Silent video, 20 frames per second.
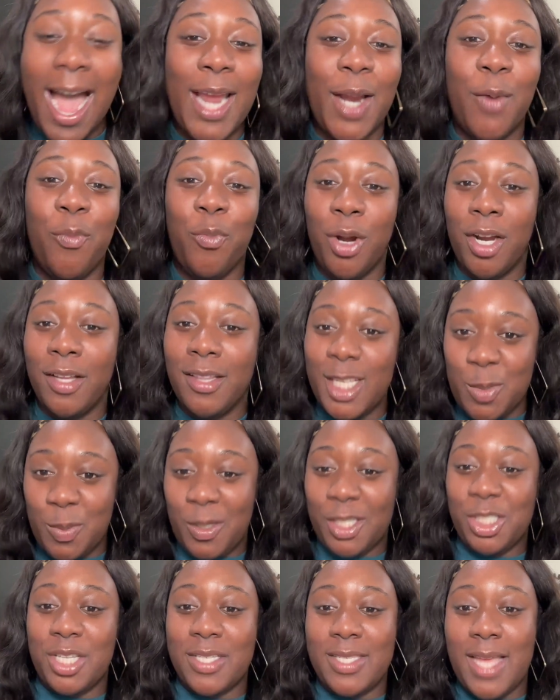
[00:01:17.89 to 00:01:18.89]
I am rarely
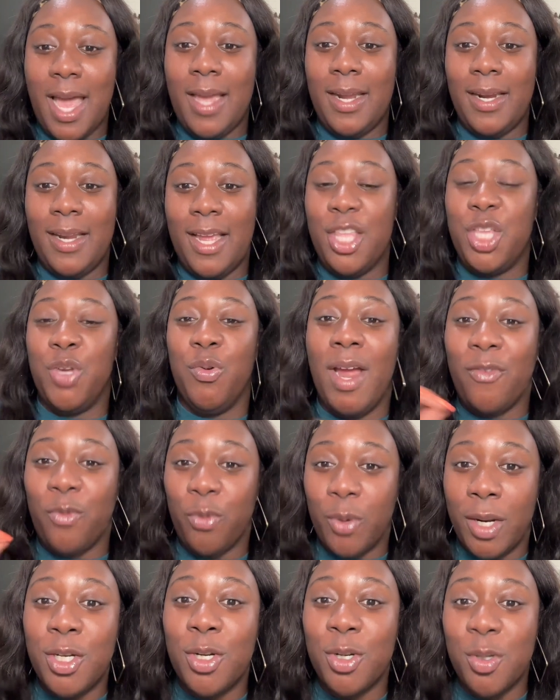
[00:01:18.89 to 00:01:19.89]
speechless, Ida, and you have
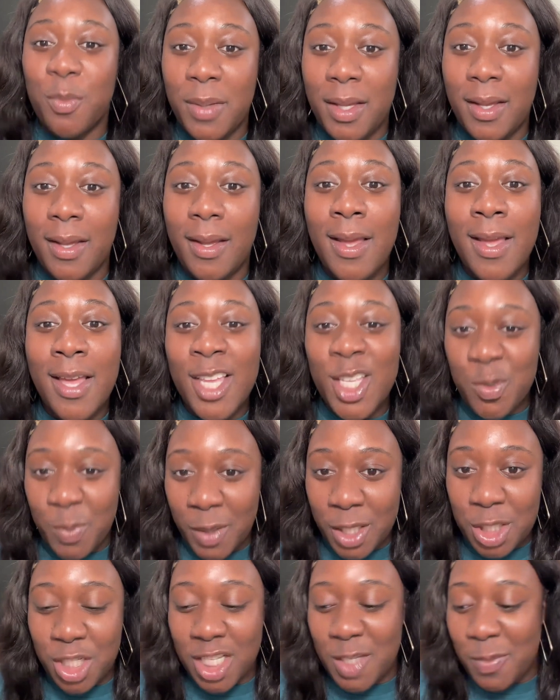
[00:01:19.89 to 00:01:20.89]
rendered me
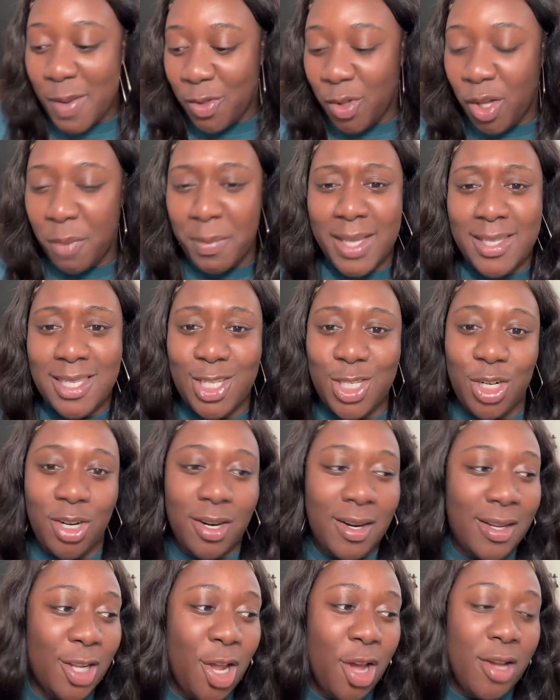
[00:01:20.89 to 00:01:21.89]
speechless. By the way, my
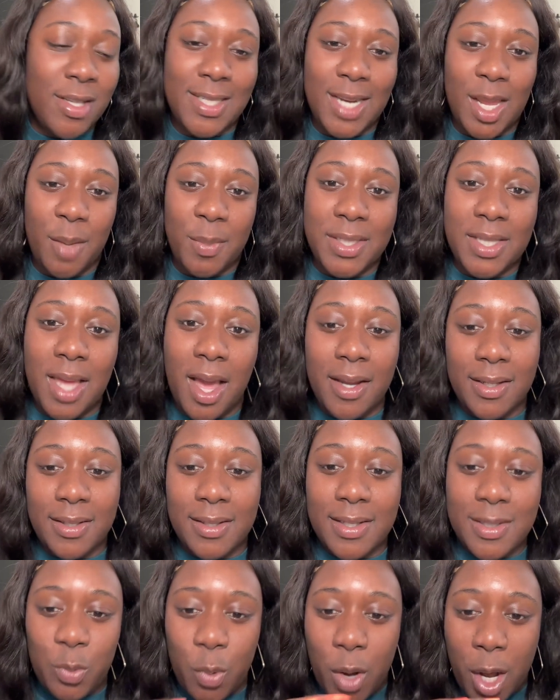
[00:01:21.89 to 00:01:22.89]
sister-in-law's name is
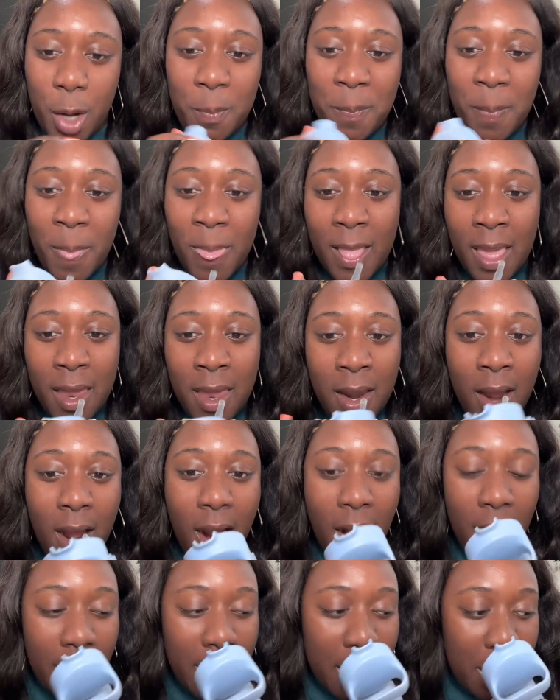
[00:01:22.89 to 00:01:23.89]
Ida as well.
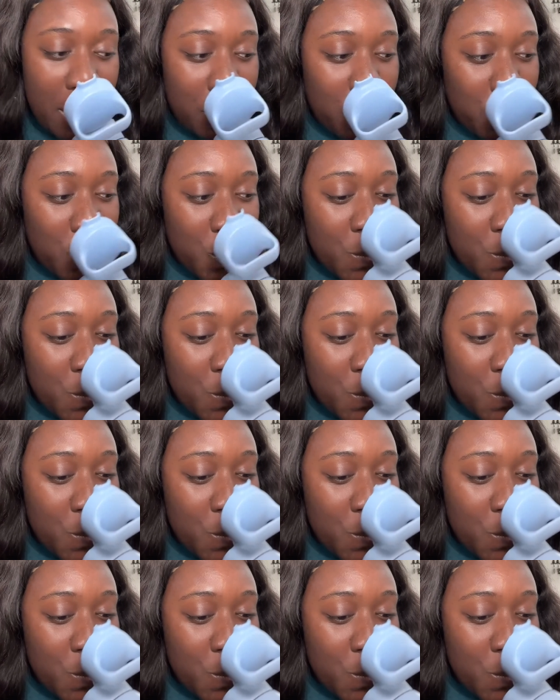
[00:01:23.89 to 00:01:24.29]
All right.